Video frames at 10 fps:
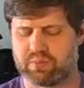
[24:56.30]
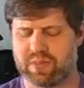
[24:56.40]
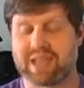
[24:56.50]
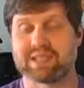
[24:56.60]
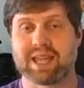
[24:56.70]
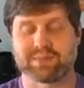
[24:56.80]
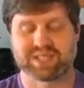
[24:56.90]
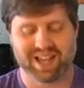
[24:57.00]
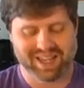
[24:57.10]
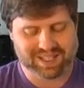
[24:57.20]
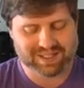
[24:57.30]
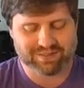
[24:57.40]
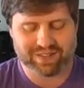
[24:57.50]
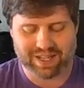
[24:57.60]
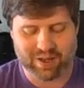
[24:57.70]
ASAP Science
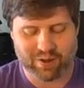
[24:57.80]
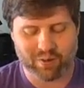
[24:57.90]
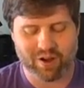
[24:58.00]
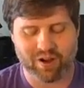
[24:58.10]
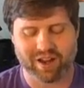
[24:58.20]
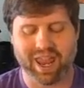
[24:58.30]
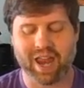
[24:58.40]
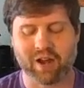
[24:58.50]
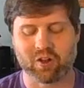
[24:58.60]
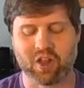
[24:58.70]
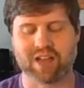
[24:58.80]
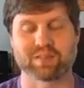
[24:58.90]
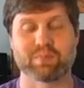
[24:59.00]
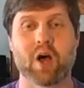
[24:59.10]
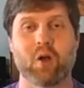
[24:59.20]
video on hair loss
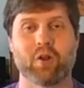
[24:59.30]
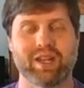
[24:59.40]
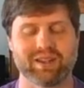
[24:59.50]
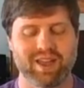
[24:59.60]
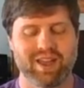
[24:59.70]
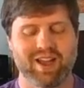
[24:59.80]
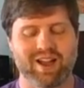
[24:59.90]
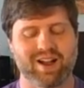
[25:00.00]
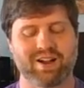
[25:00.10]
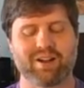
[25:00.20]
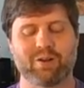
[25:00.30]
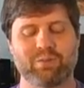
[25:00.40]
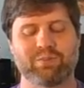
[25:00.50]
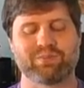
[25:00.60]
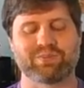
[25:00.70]
balding,
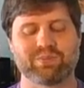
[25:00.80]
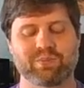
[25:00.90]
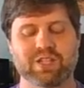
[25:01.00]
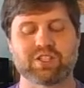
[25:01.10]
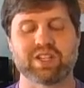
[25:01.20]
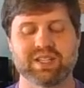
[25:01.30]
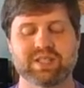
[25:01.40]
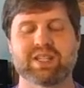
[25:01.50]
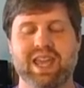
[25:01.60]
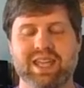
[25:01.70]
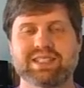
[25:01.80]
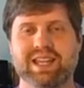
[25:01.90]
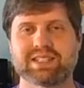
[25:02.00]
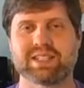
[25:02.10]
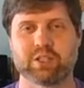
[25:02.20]
which is a
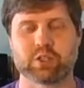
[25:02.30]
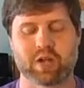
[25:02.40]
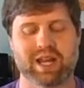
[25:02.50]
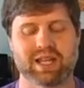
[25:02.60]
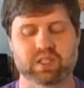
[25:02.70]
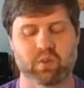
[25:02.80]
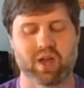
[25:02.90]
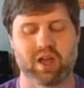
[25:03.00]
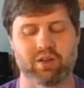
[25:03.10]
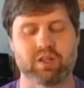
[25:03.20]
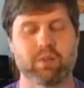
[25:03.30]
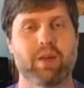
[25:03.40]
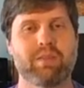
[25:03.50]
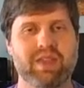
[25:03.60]
sex-linked trait as well. You might be